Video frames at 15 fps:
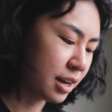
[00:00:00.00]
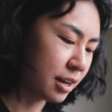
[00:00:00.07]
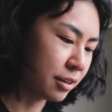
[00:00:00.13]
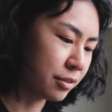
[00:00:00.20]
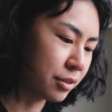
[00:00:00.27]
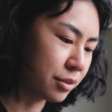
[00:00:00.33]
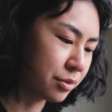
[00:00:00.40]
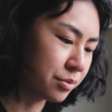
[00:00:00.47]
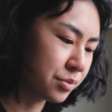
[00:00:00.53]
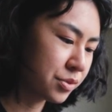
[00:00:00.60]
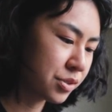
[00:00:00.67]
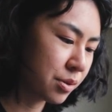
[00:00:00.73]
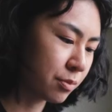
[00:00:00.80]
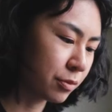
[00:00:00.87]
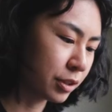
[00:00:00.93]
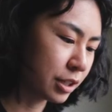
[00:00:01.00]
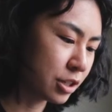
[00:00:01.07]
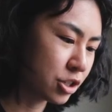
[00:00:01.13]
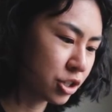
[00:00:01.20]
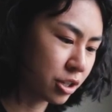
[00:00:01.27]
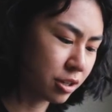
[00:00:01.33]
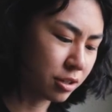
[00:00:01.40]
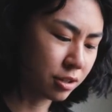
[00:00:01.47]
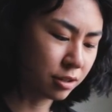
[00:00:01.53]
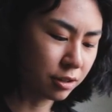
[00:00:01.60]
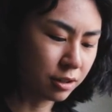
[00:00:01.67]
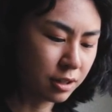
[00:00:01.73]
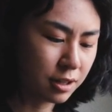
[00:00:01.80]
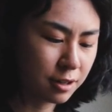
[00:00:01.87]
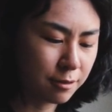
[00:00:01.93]
I don't know, some really
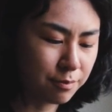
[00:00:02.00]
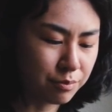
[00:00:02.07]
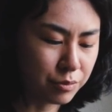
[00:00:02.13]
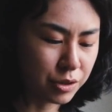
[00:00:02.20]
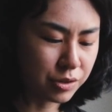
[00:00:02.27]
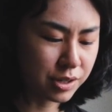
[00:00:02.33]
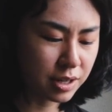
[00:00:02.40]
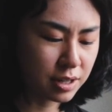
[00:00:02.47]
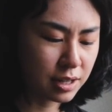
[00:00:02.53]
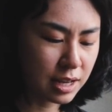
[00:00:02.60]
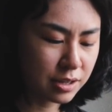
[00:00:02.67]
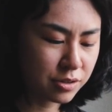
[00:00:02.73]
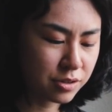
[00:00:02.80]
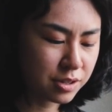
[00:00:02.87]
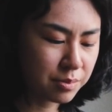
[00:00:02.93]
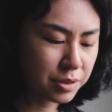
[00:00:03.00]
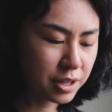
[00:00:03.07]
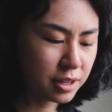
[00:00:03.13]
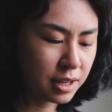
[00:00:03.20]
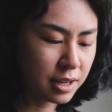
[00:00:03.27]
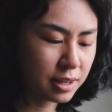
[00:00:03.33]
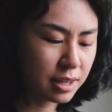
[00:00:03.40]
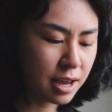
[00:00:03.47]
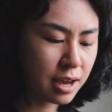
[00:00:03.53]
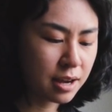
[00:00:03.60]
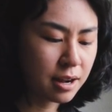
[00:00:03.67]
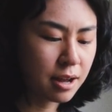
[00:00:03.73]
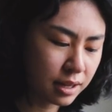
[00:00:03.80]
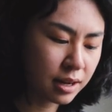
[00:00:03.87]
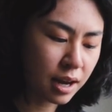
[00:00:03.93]
chill music class or something like that.
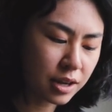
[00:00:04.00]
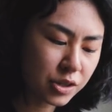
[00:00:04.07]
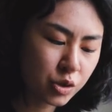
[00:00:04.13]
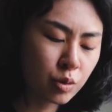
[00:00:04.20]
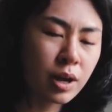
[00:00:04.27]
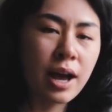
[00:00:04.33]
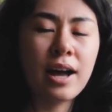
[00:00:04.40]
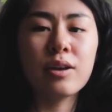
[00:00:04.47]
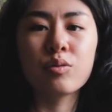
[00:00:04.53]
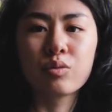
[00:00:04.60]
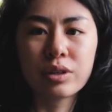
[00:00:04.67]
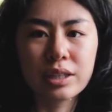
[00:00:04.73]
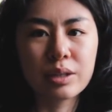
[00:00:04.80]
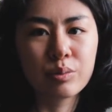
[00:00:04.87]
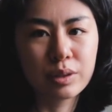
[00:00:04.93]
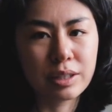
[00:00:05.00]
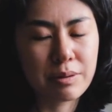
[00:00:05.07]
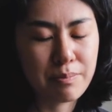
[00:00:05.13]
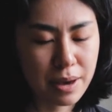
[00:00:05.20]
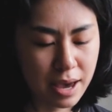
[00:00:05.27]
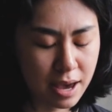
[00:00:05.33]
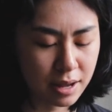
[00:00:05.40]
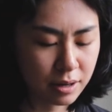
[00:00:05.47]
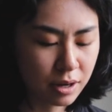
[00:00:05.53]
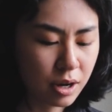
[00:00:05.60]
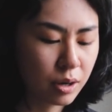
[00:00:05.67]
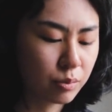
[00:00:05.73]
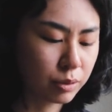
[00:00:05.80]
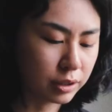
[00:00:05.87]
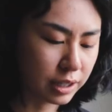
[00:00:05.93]
In high school, I had a really, really bad
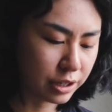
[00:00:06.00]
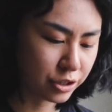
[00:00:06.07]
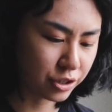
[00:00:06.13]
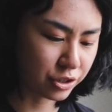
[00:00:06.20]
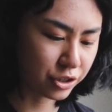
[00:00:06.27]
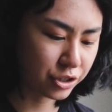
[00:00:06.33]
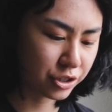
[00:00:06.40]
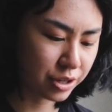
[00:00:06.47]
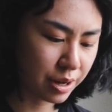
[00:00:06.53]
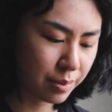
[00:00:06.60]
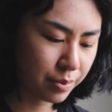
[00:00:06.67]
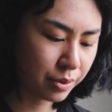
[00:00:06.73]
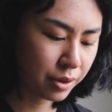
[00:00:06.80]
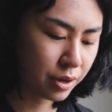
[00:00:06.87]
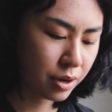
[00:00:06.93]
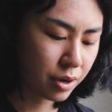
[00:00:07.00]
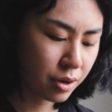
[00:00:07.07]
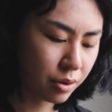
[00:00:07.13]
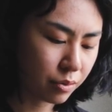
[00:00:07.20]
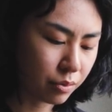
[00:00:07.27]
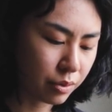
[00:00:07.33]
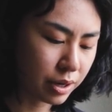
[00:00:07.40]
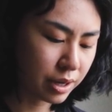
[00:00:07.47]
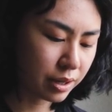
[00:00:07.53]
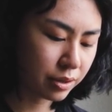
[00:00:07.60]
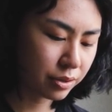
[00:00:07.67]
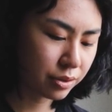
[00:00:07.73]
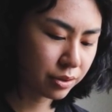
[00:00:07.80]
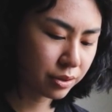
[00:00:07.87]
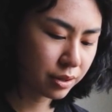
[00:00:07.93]
relationship
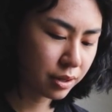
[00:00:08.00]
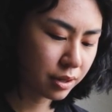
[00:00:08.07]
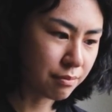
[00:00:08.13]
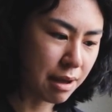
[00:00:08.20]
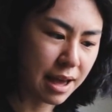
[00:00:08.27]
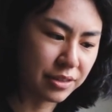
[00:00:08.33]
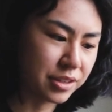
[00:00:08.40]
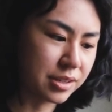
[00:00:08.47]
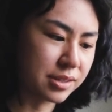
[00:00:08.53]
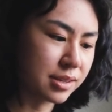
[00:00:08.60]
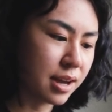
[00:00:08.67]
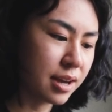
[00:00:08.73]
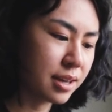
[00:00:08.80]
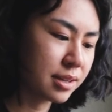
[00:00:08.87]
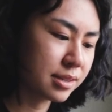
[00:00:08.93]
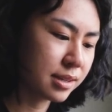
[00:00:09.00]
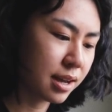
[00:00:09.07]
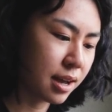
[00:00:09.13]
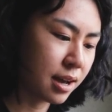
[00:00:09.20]
with math and science.